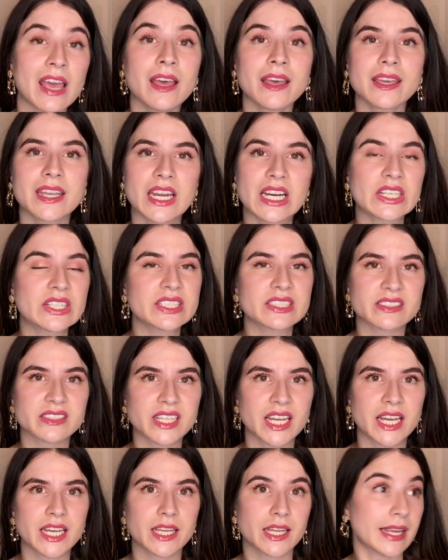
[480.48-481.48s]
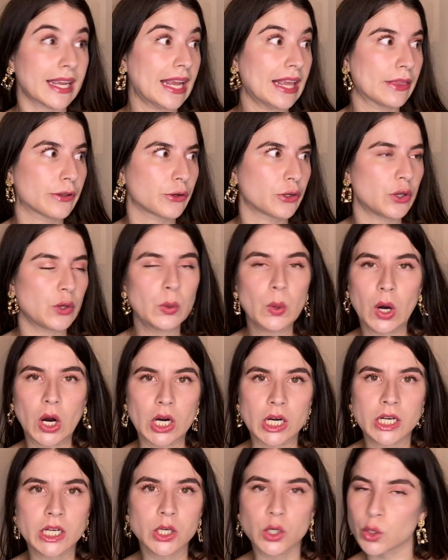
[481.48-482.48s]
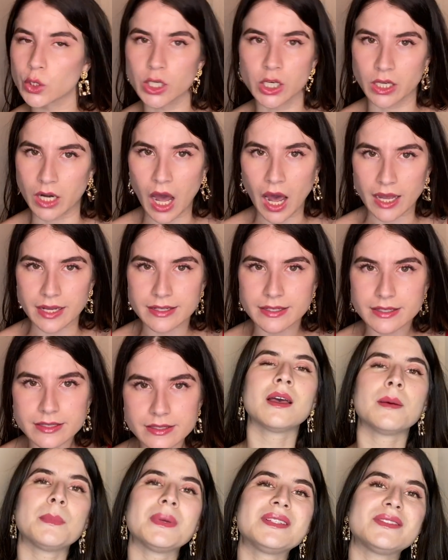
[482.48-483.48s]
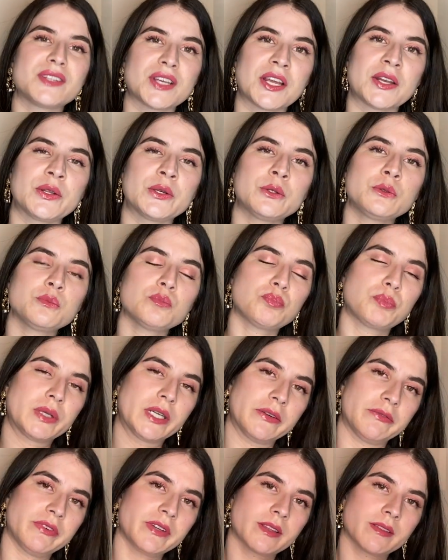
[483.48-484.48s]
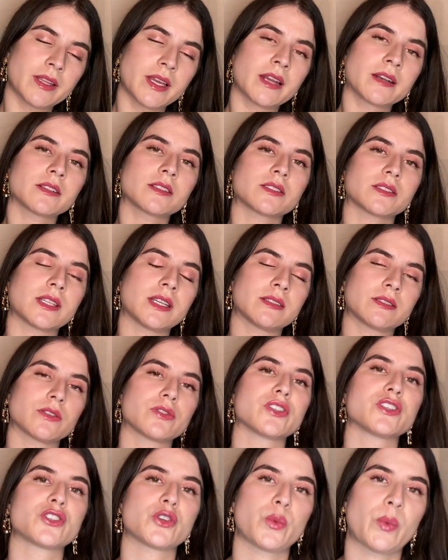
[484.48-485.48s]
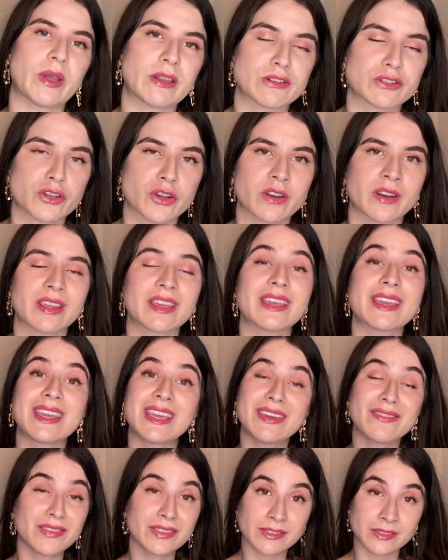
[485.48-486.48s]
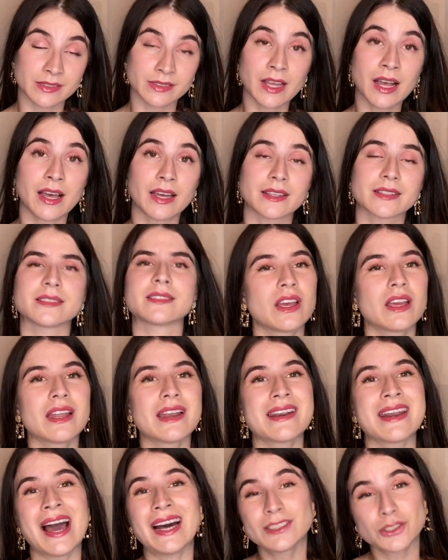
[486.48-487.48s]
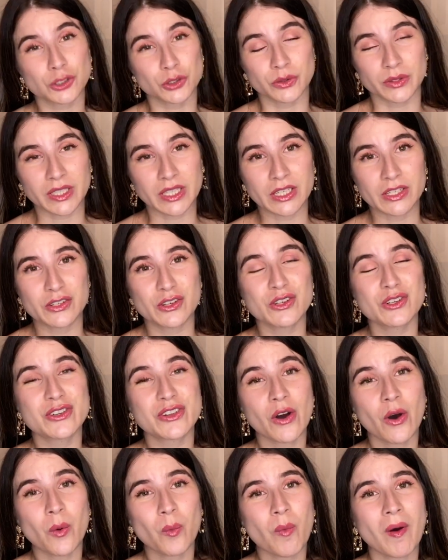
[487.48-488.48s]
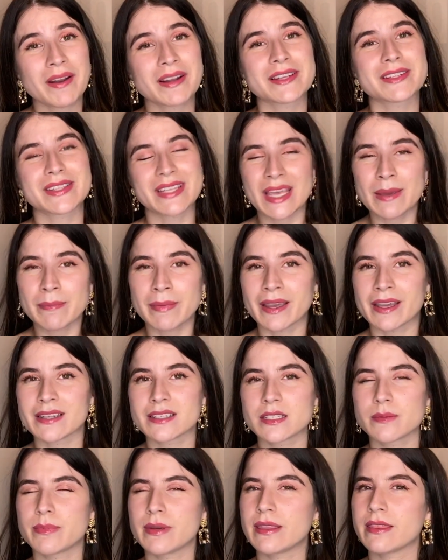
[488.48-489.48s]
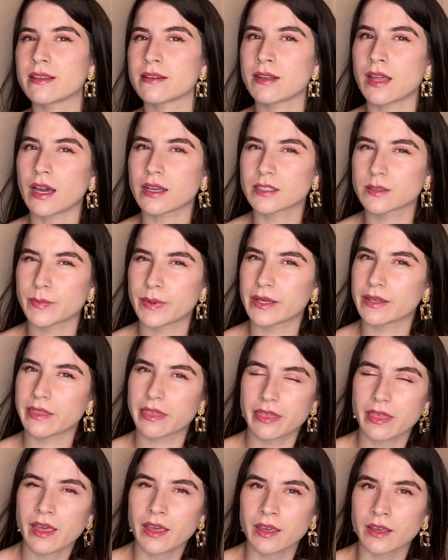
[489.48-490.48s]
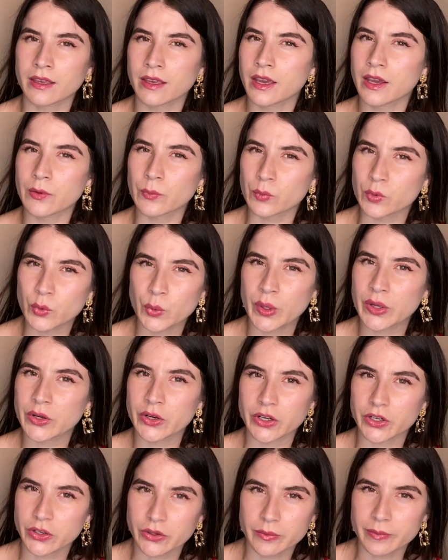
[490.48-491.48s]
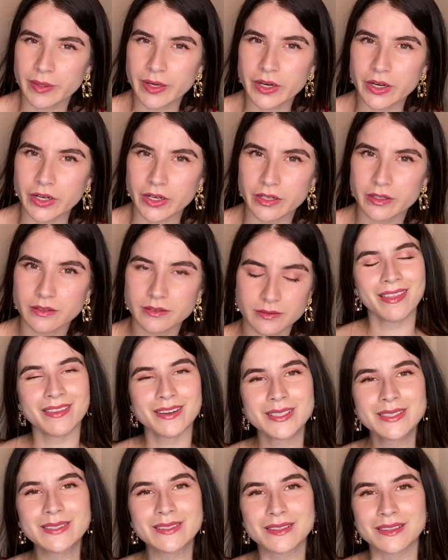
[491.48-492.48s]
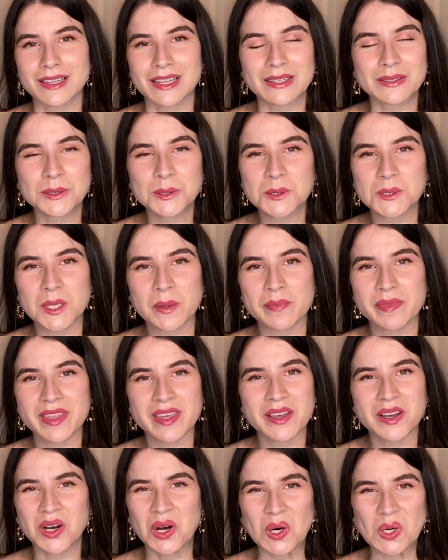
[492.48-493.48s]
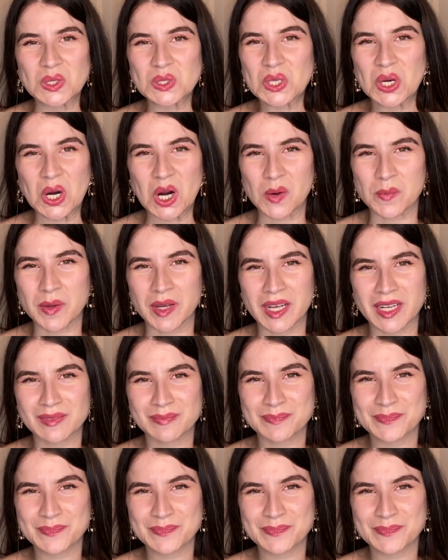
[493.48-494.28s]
Here it's like, either you are or you're not. But Daniel perfectly understands the situation. He even says, naturally, you don't want a teammate to be the next big thing and ruin your career. There's a little something called karma.